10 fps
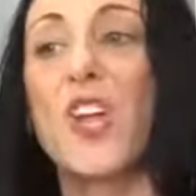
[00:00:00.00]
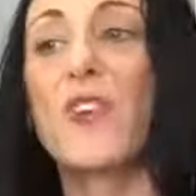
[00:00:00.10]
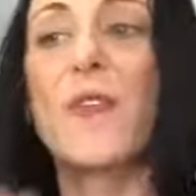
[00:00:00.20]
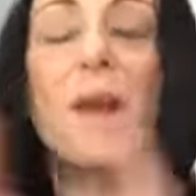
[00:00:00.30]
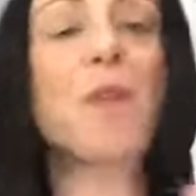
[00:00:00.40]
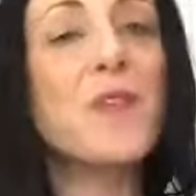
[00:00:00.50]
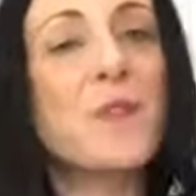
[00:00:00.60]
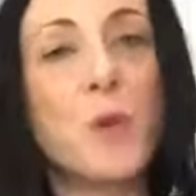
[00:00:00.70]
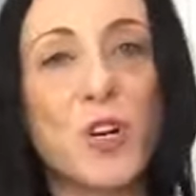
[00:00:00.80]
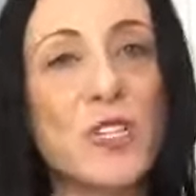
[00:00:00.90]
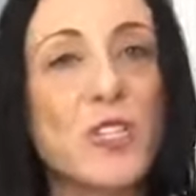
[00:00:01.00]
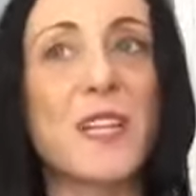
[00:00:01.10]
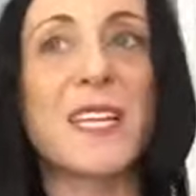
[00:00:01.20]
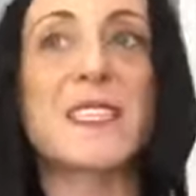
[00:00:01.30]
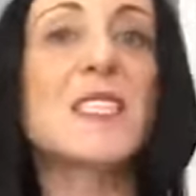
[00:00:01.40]
You then move more into
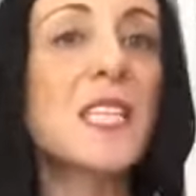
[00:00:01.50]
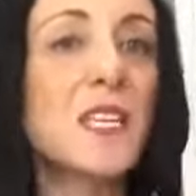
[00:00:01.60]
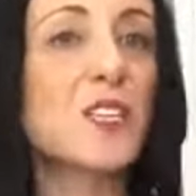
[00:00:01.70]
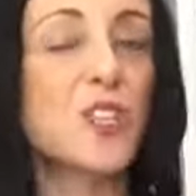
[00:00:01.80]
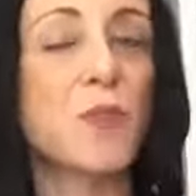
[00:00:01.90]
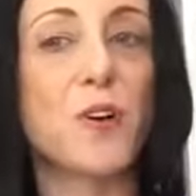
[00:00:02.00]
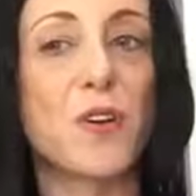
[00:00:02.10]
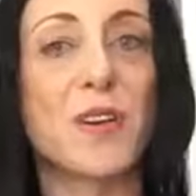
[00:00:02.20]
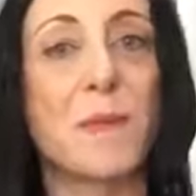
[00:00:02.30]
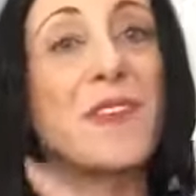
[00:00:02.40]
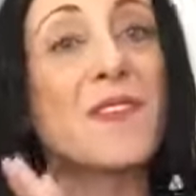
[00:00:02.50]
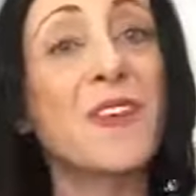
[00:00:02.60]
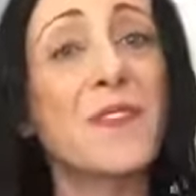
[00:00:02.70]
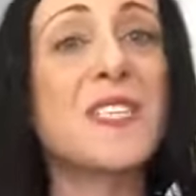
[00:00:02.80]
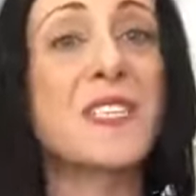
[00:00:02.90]
like a signature program. Even
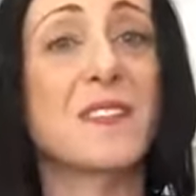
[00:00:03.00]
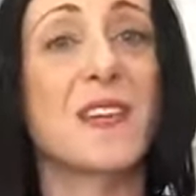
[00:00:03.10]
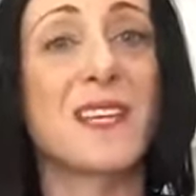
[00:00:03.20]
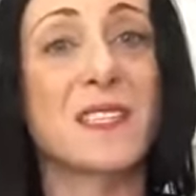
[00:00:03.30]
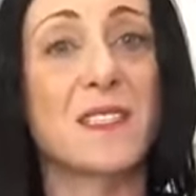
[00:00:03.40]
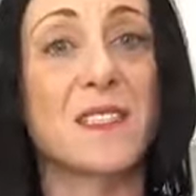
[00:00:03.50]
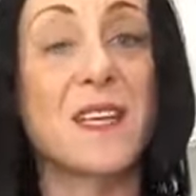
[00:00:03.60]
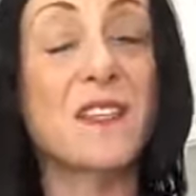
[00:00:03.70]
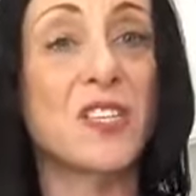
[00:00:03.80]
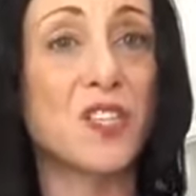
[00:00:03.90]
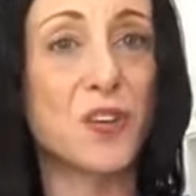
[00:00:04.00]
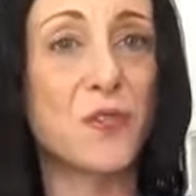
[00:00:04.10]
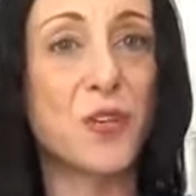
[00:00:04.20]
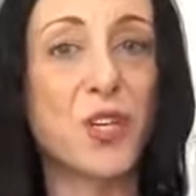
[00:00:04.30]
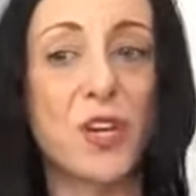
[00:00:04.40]
if the detox is signature
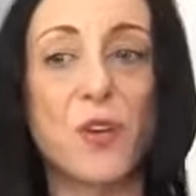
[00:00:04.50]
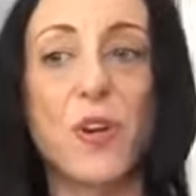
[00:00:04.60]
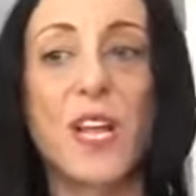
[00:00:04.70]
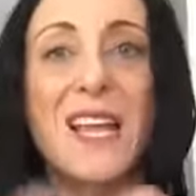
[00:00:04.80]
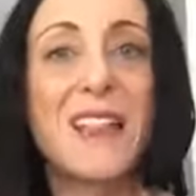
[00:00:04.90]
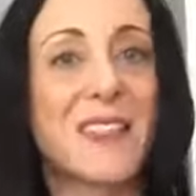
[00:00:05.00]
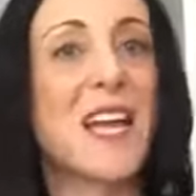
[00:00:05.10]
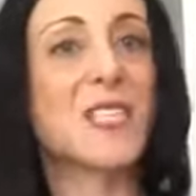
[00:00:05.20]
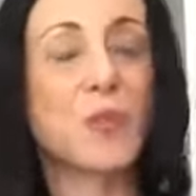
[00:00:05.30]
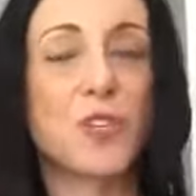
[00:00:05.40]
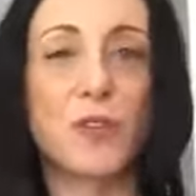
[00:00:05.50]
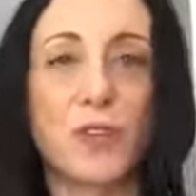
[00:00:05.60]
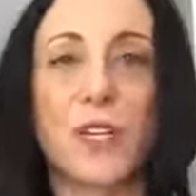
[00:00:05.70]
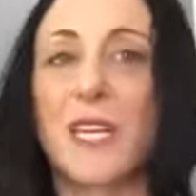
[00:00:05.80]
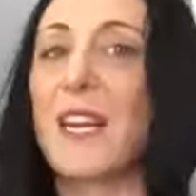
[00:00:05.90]
for you, that's where you're
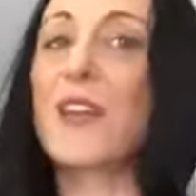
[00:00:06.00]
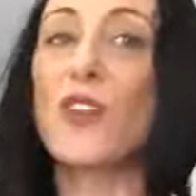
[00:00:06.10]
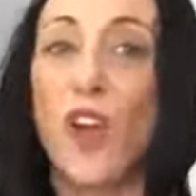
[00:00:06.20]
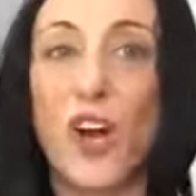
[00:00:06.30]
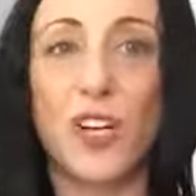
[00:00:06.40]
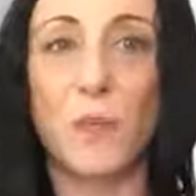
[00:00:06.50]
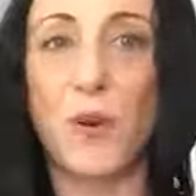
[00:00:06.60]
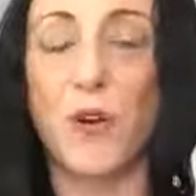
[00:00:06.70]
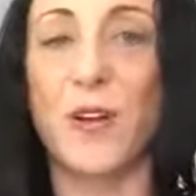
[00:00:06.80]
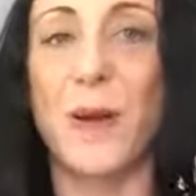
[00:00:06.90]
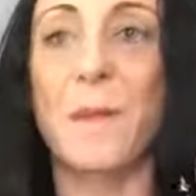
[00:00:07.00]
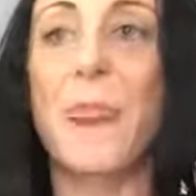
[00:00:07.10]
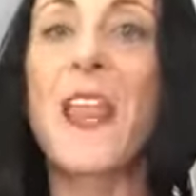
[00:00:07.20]
looking at a longer program.